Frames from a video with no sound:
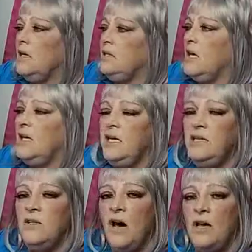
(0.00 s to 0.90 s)
a
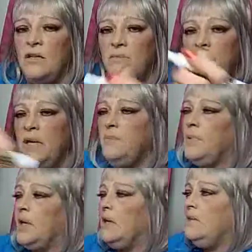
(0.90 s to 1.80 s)
tiny dot,
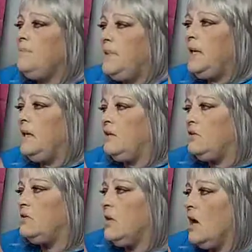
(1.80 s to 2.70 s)
pinprick, pin
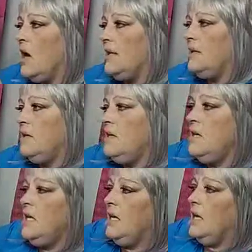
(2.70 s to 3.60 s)
dot,
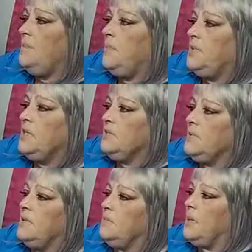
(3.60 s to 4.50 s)
and I put this
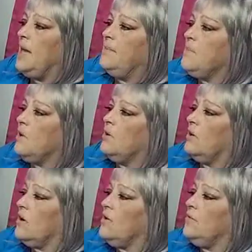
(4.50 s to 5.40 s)
with the black
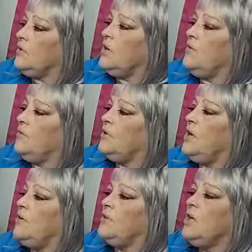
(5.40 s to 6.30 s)
marker over and over and
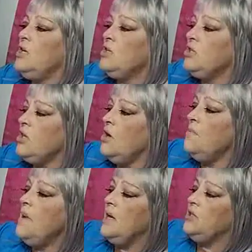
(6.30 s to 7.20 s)
over so
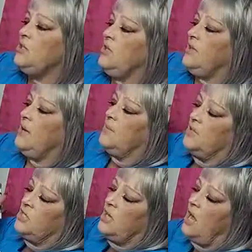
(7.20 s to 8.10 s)
much that they were
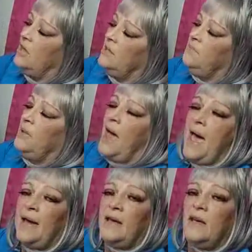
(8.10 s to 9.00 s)
solid
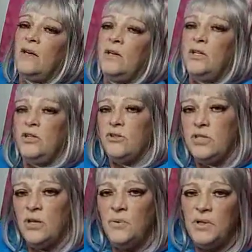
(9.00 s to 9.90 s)
black. You
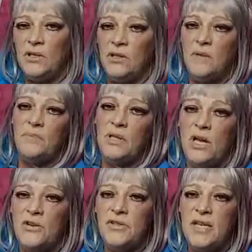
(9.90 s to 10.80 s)
still wouldn't come
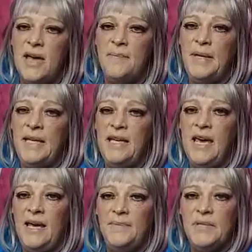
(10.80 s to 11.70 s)
close to how many
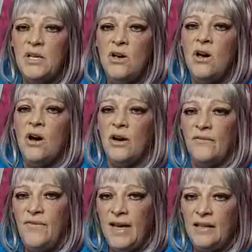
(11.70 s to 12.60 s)
games are
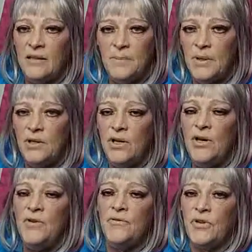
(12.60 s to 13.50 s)
available
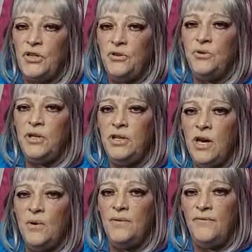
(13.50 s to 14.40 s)
for you to
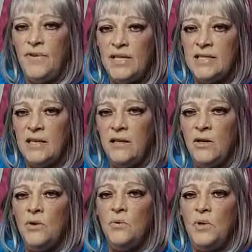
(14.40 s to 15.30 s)
go and visit
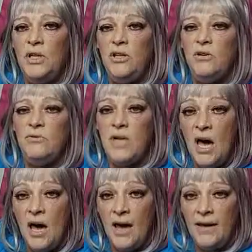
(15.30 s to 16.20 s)
when you
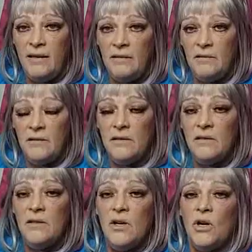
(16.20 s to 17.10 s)
die
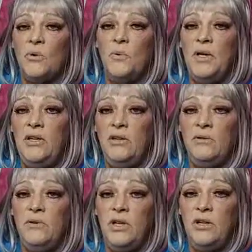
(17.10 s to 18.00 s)
or when
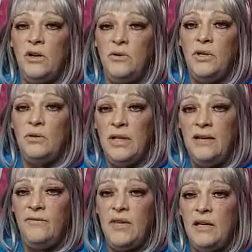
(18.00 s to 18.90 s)
you you know you
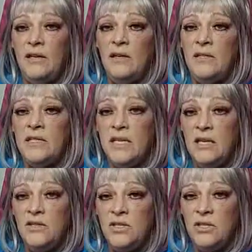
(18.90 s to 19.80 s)
leave the
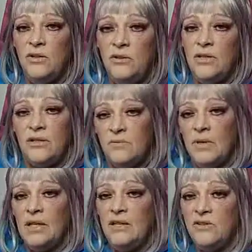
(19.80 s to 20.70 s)
skin suit because
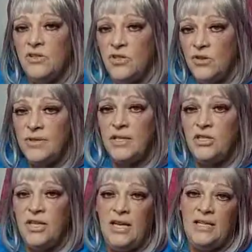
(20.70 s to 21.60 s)
really there's no
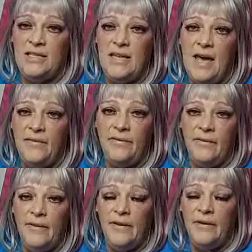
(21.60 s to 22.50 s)
such thing as death